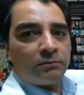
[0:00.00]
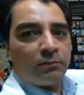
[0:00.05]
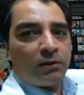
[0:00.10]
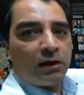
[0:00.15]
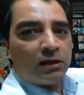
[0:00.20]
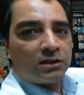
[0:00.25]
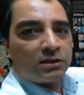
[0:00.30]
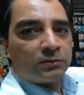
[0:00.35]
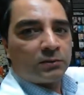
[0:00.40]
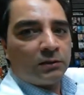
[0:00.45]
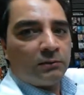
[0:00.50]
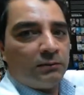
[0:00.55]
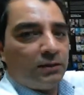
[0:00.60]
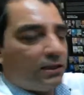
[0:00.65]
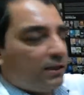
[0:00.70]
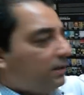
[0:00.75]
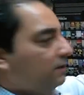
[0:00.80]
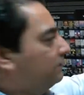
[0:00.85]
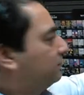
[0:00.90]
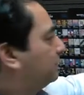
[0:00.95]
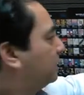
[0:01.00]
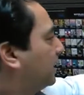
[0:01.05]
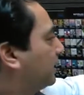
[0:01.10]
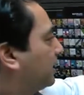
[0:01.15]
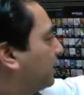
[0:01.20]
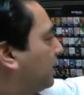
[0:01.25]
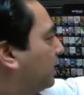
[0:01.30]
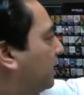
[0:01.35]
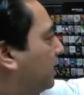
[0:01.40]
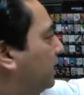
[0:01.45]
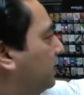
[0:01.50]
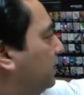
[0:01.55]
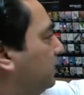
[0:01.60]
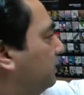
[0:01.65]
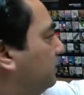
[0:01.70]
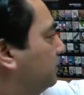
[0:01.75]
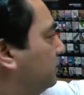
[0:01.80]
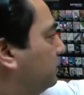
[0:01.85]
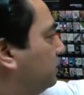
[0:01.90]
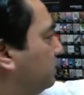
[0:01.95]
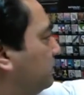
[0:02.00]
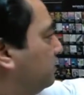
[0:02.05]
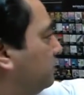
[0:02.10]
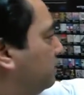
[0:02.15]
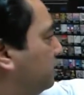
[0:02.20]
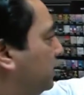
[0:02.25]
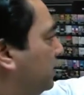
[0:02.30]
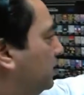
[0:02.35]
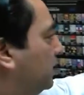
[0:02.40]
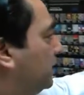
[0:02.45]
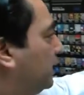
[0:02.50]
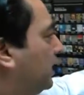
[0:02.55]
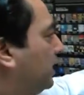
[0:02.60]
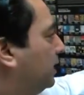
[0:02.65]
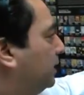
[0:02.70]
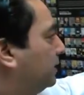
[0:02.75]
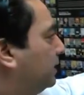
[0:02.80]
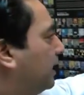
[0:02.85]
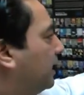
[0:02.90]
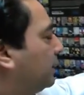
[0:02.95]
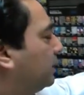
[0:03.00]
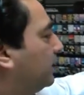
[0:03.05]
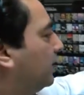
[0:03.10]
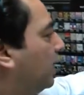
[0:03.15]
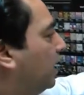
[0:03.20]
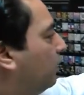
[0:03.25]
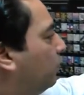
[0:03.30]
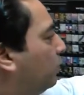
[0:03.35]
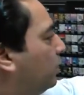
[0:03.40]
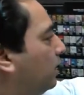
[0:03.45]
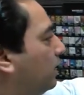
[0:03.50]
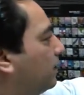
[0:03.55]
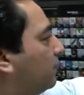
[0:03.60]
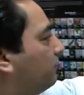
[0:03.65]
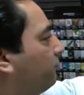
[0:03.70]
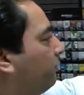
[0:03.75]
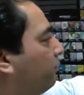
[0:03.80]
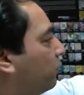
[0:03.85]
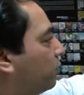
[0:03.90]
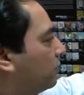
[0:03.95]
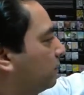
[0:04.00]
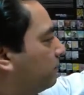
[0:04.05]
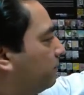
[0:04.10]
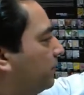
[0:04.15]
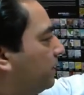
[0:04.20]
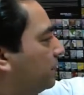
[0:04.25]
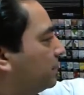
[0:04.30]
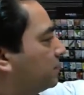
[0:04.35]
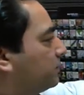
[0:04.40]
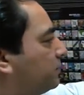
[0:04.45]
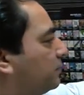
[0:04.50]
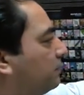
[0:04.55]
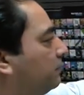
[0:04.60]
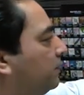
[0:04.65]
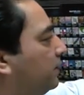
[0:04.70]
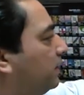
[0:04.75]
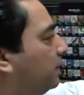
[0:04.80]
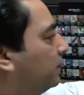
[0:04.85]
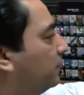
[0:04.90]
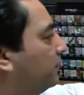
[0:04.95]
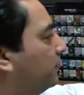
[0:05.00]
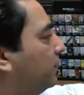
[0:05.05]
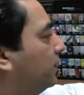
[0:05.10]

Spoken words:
parts per million, that line indicating that. Now we are at 400 parts per million.